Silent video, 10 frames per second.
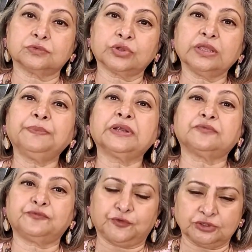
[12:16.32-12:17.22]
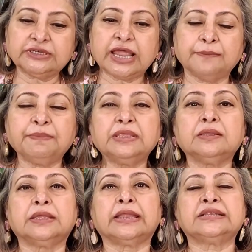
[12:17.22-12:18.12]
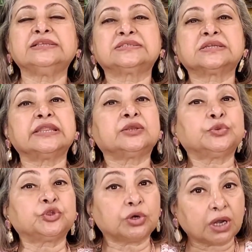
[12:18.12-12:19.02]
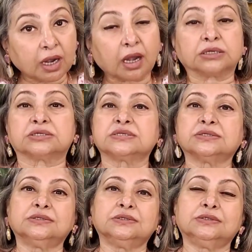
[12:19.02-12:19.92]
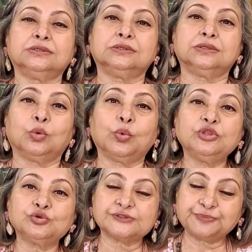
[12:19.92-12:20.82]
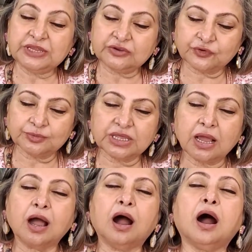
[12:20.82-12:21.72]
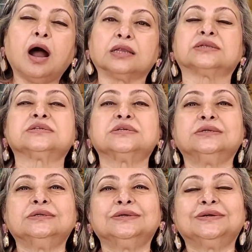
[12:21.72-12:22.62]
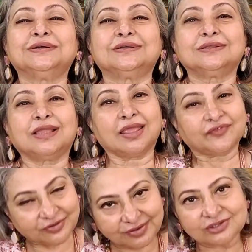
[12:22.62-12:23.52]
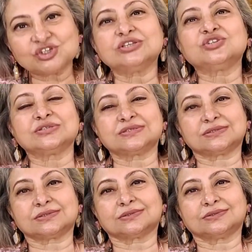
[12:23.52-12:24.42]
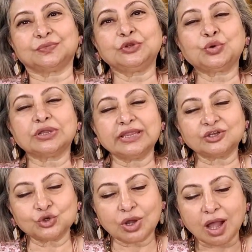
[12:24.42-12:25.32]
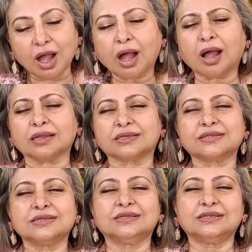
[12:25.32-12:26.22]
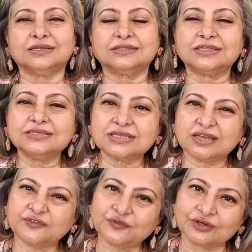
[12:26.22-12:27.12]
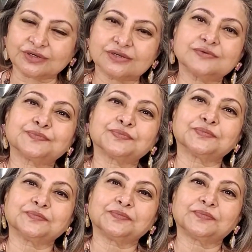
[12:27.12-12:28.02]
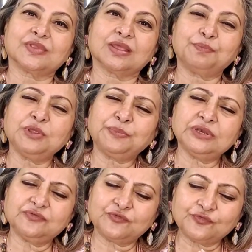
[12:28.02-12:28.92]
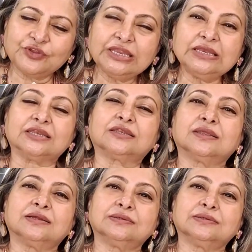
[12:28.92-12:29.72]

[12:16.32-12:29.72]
Okay, but for the time being, at least connect with your heart. When you speak from the heart, everything changes. When you connect to your heart, things are different. People feel it.